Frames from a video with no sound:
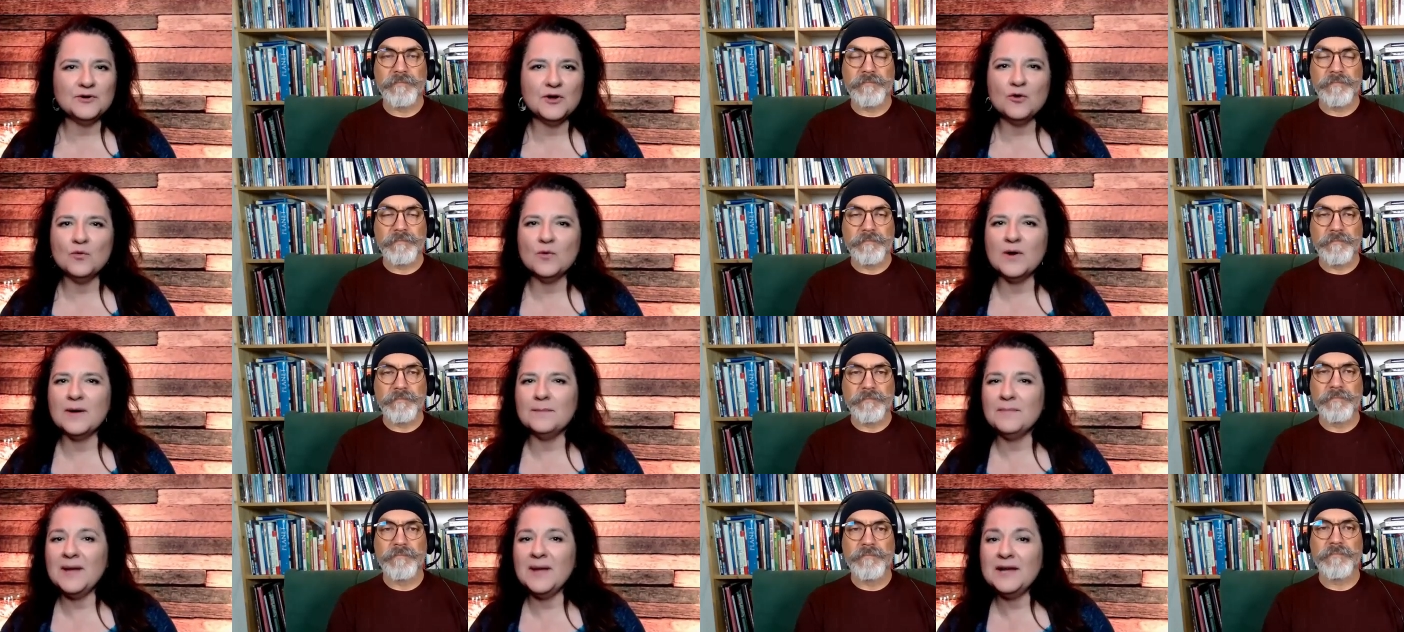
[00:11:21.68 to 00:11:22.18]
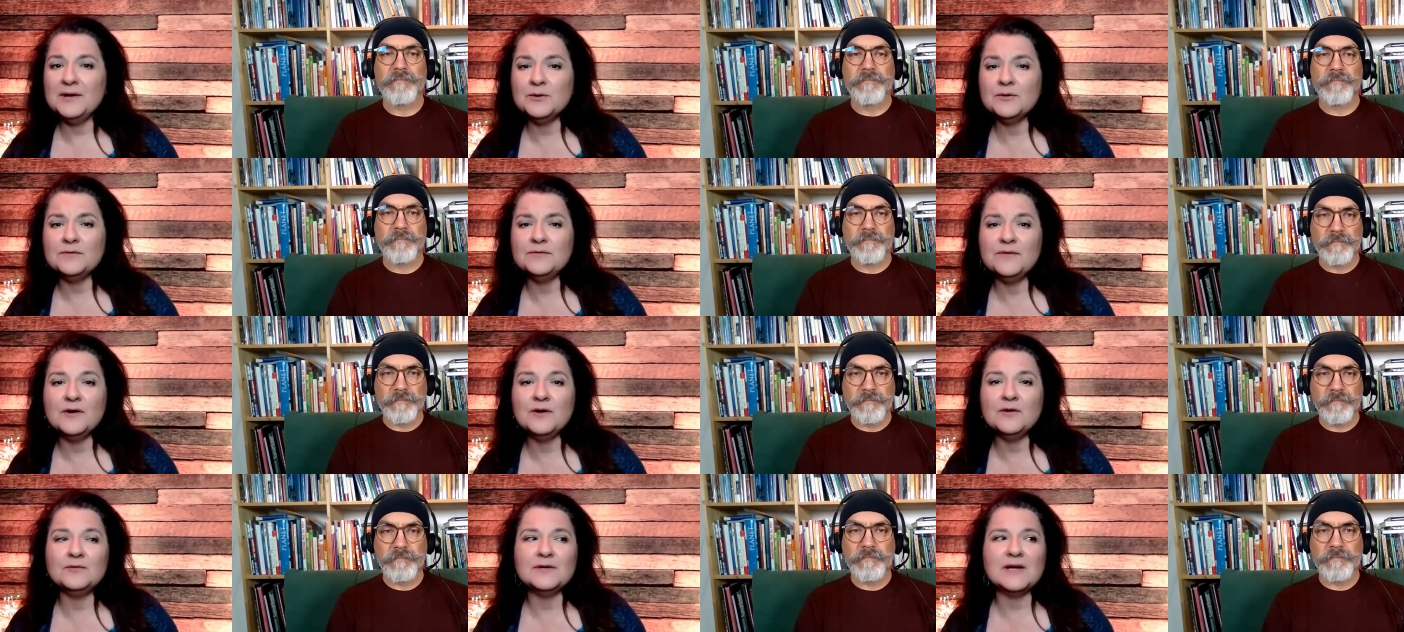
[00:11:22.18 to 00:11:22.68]
Speaker 1: what
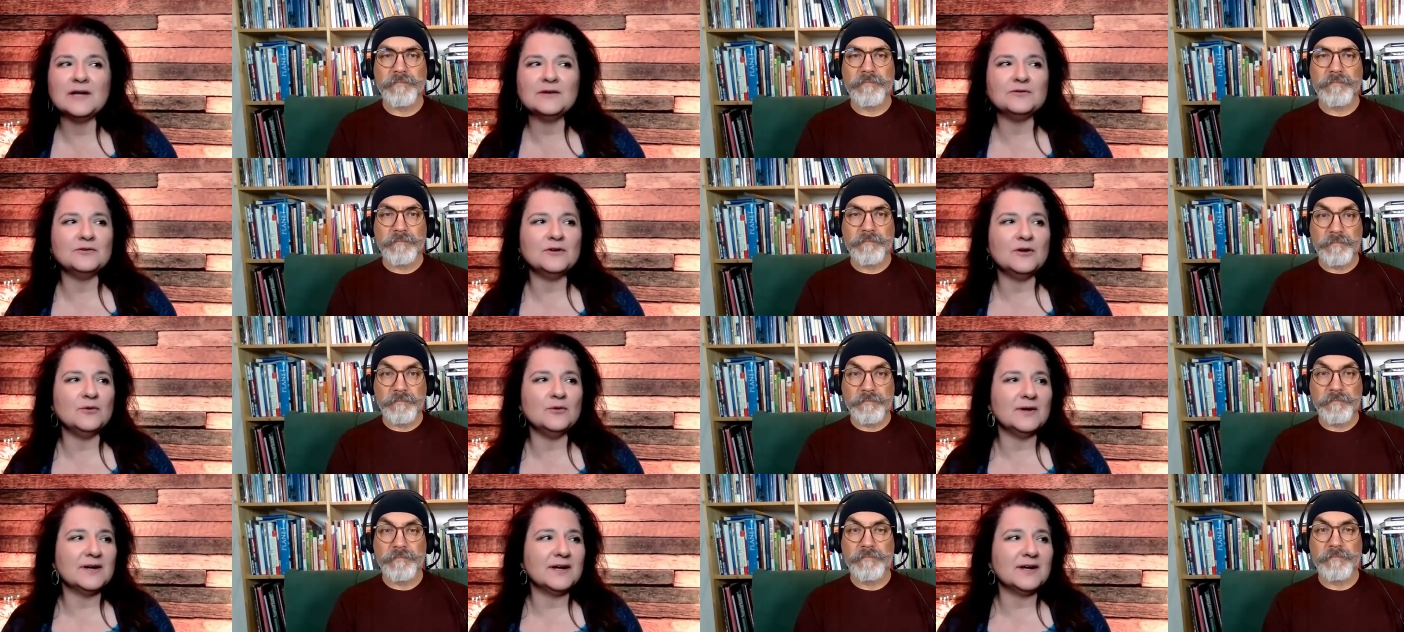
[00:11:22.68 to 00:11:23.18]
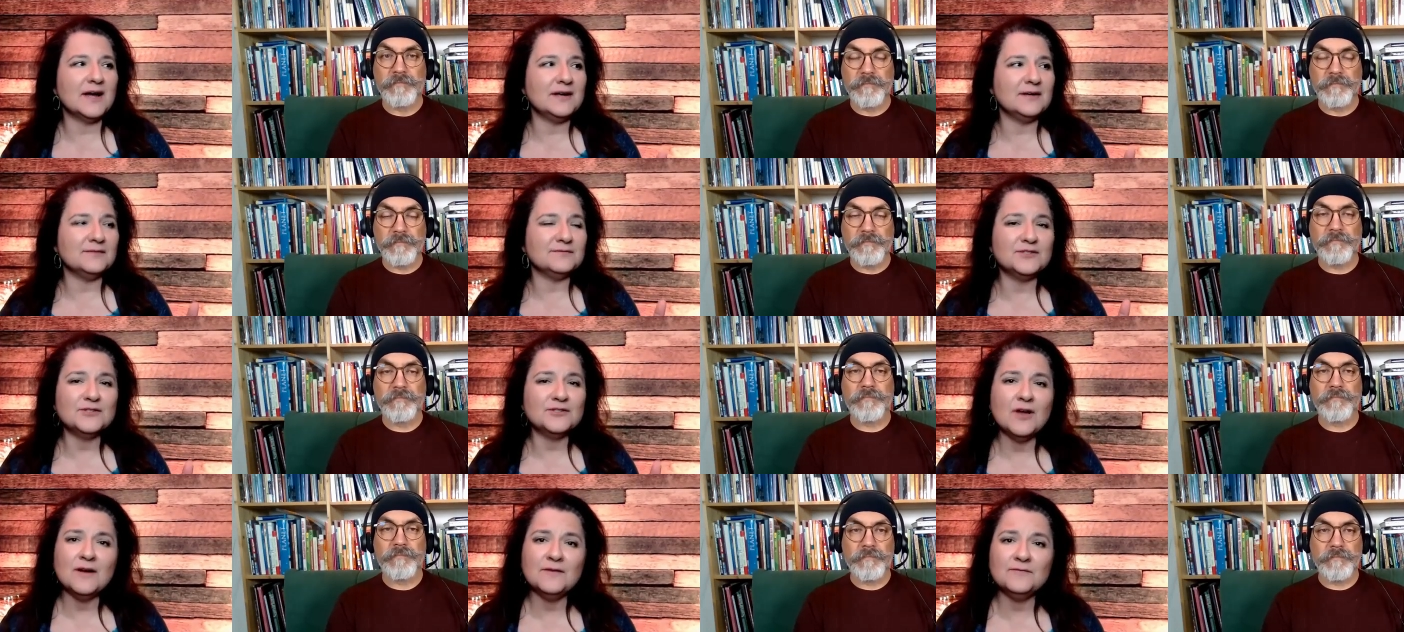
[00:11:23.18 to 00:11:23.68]
microphone, I don't know what kind of mm.
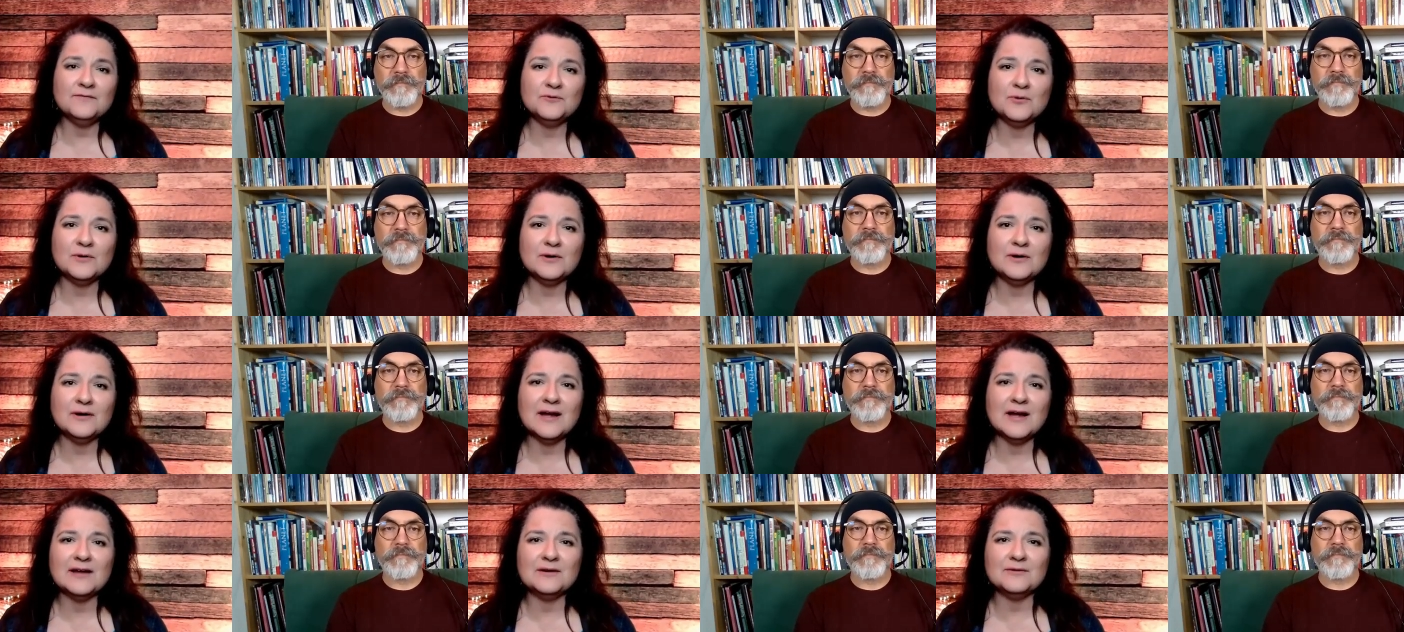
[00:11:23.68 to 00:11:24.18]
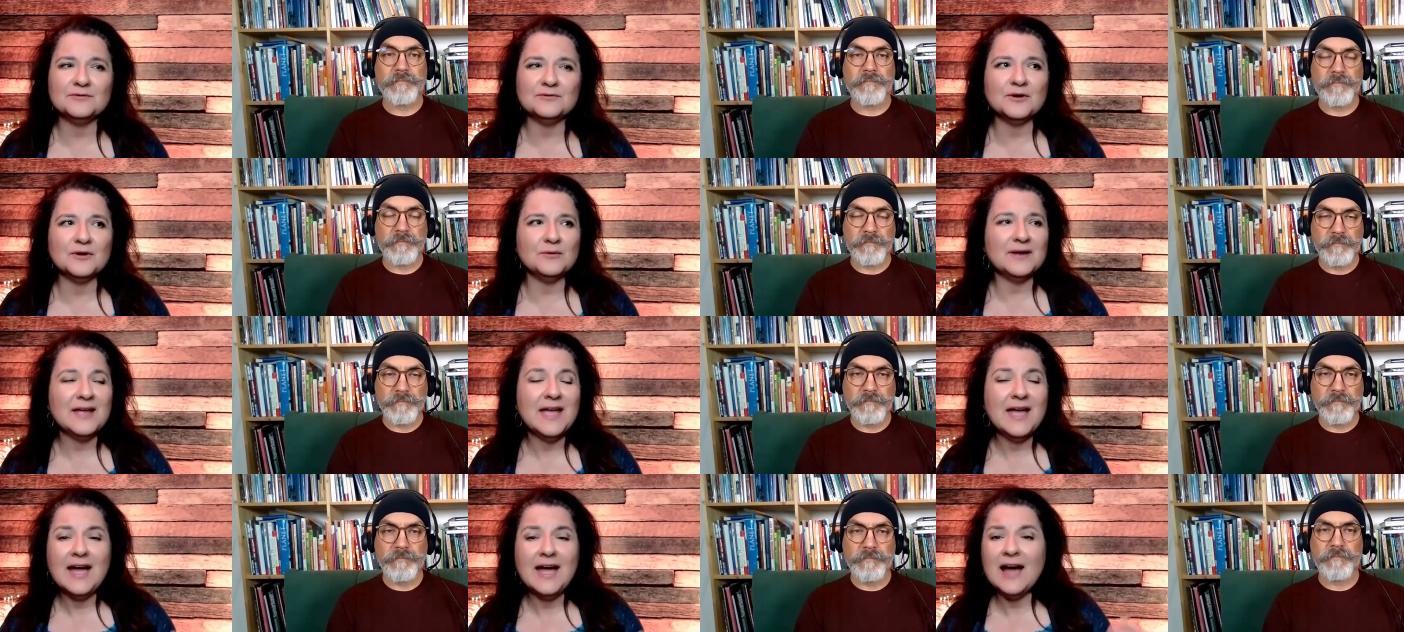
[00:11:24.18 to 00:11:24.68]
software, I don't know
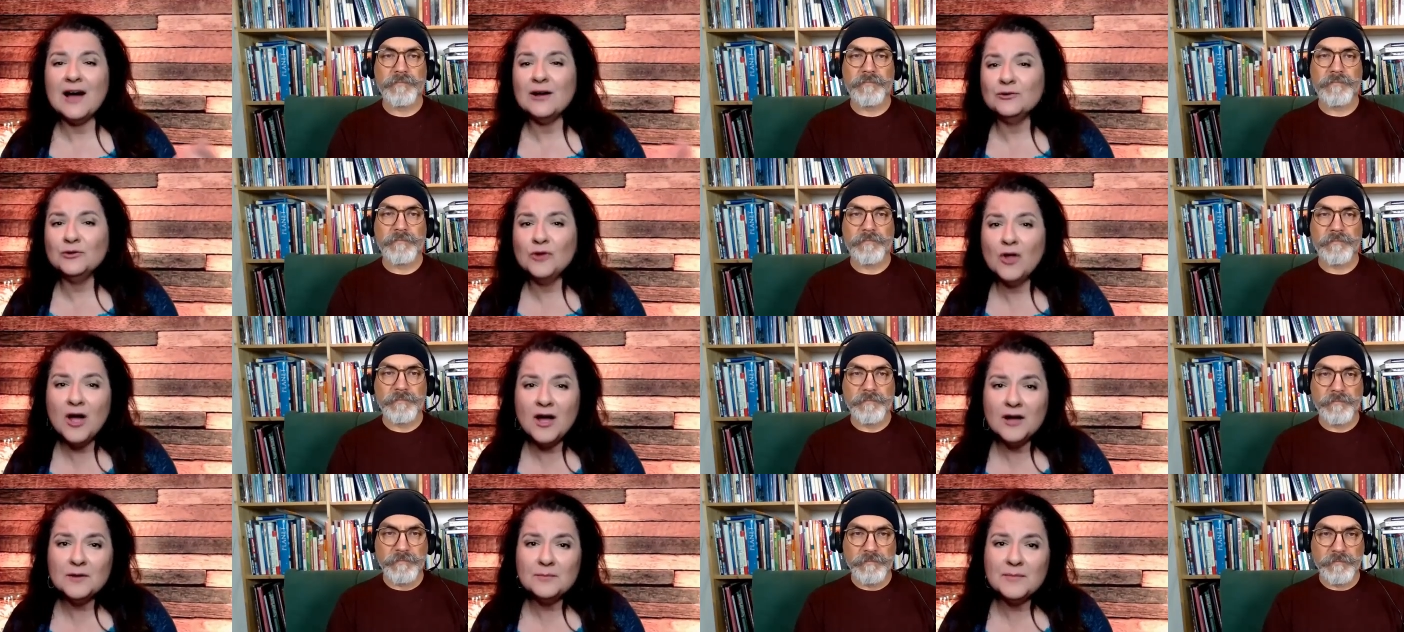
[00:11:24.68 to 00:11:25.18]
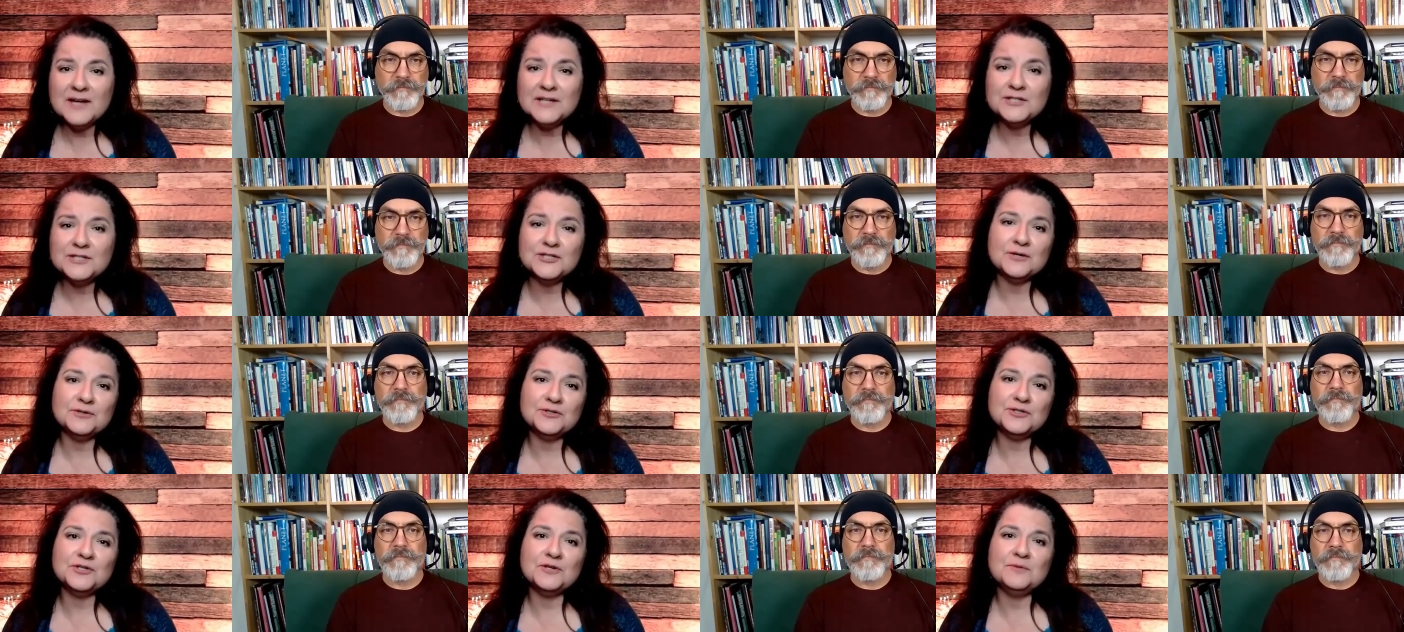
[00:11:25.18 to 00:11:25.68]
how long my
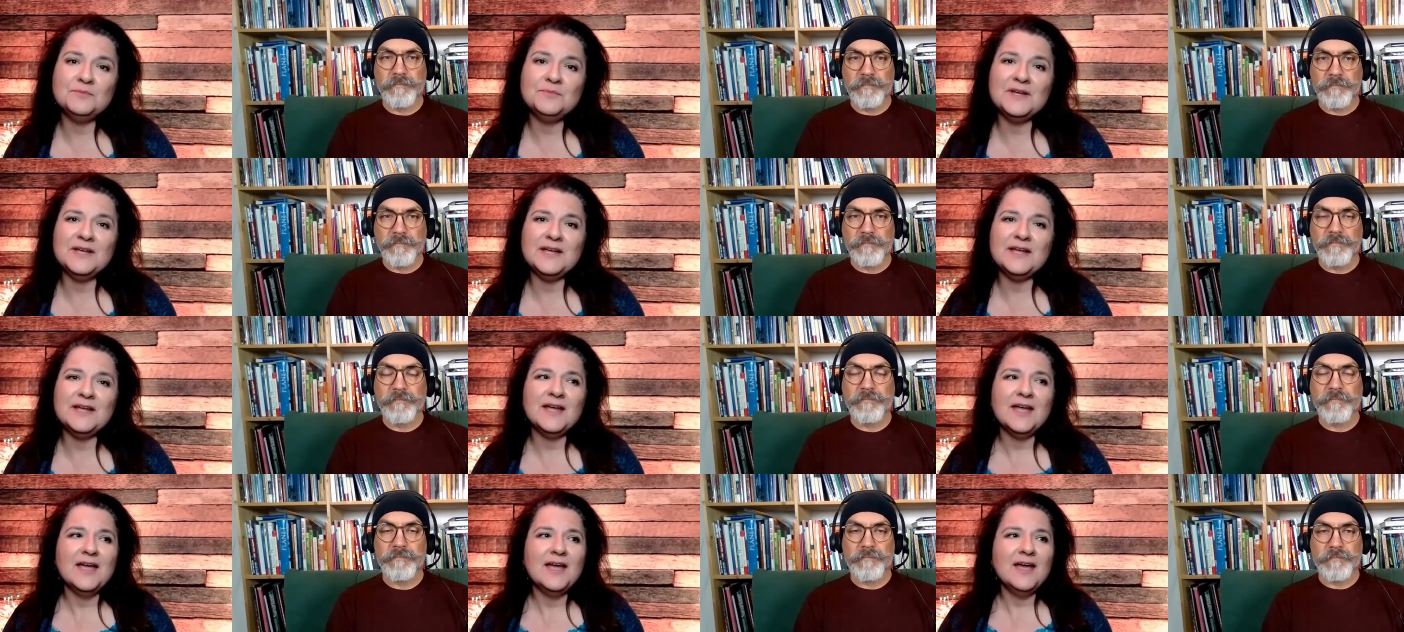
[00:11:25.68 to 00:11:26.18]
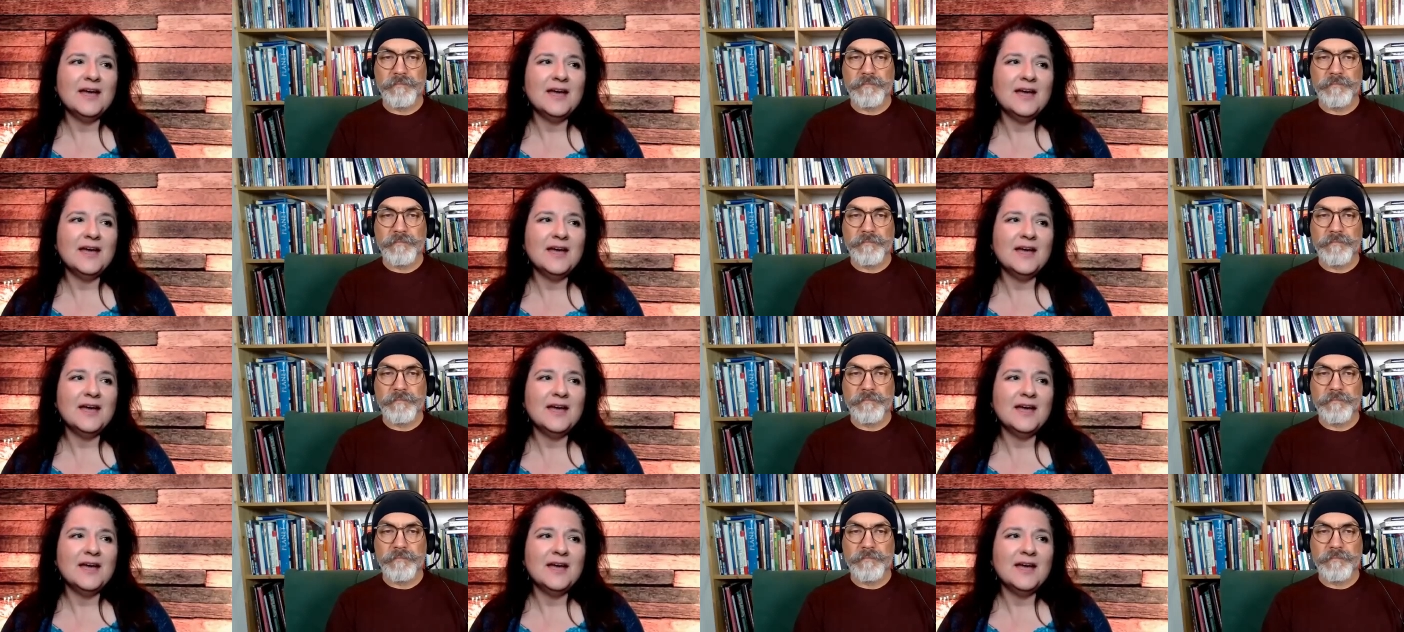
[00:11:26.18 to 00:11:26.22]
show should be.